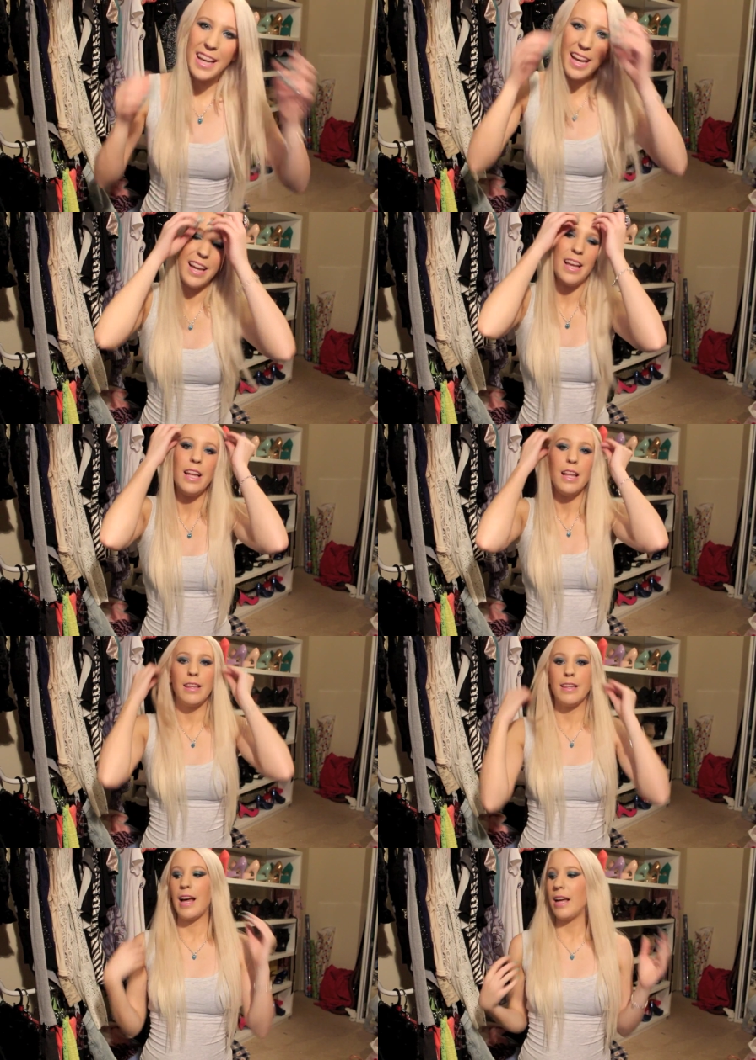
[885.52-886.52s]
yeah,
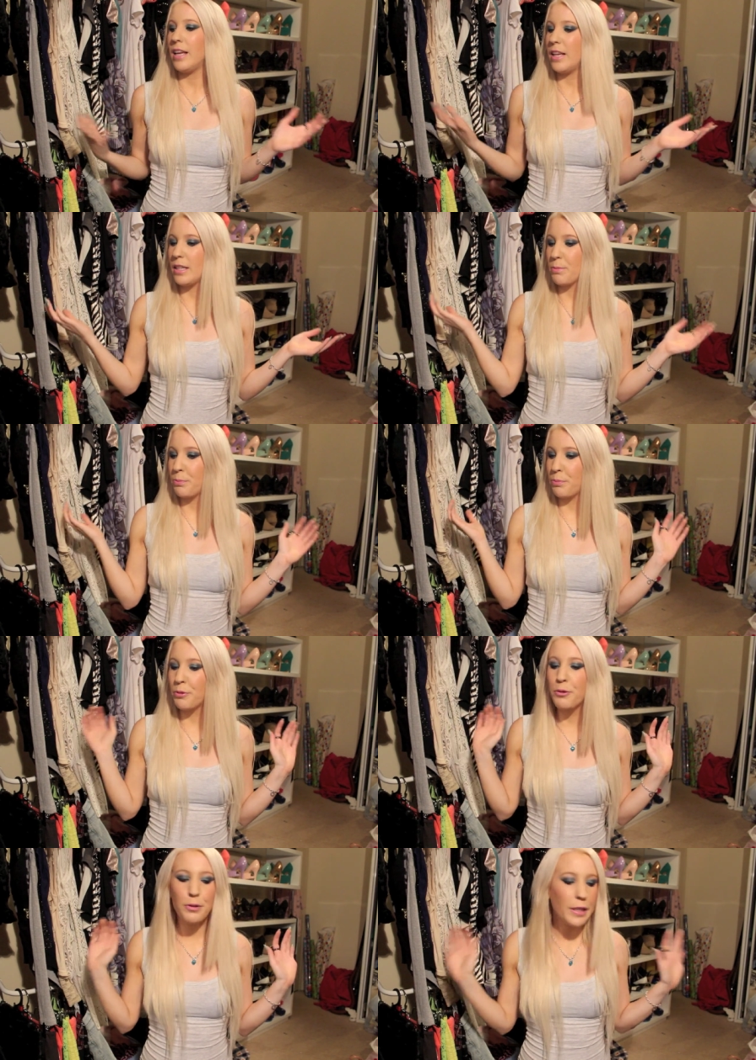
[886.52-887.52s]
that is
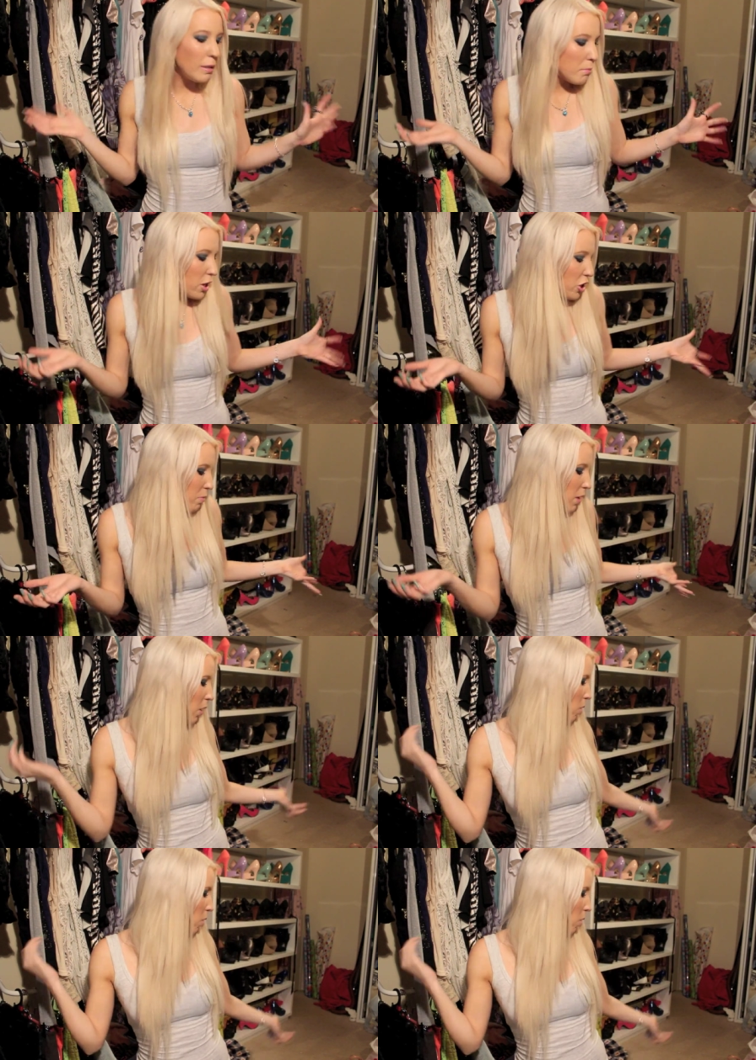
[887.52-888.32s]
pretty much my